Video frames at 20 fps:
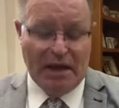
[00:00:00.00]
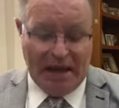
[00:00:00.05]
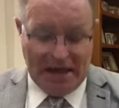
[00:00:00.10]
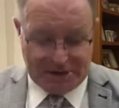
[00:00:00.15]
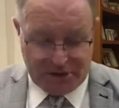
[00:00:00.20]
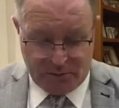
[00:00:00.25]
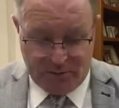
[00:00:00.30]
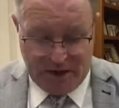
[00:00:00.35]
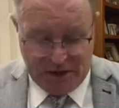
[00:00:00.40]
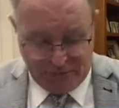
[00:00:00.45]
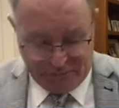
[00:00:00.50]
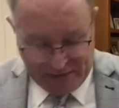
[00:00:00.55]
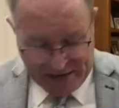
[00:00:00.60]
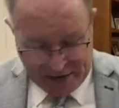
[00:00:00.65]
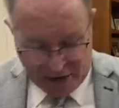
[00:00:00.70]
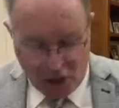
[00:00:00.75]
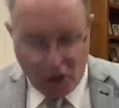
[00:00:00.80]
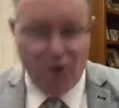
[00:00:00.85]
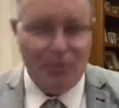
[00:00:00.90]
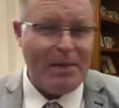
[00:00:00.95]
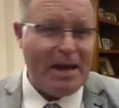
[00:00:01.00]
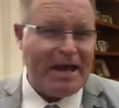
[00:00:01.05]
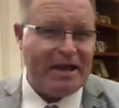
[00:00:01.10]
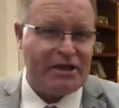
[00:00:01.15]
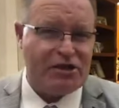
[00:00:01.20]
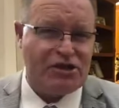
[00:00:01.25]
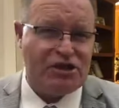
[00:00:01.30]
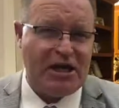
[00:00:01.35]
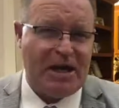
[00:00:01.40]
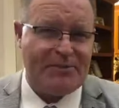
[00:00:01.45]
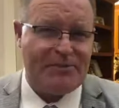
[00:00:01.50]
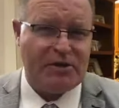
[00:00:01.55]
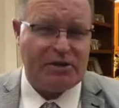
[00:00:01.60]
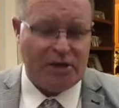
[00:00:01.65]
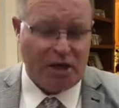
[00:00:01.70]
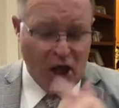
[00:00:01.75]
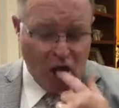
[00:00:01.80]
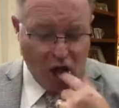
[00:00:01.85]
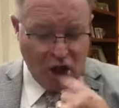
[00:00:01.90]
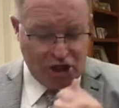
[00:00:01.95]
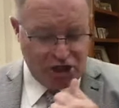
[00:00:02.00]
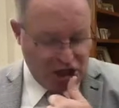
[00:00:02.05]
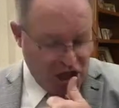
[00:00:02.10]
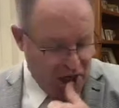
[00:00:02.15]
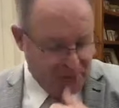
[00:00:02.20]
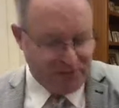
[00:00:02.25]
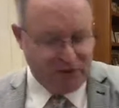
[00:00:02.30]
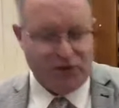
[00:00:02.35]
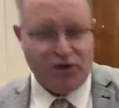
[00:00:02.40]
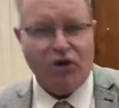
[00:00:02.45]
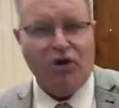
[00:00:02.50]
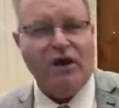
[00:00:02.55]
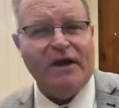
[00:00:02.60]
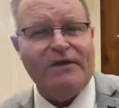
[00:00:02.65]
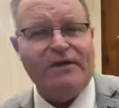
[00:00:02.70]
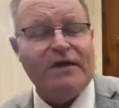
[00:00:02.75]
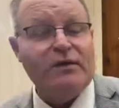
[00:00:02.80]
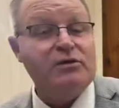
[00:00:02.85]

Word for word: As a matter of fact, go back a chapter, chapter 9.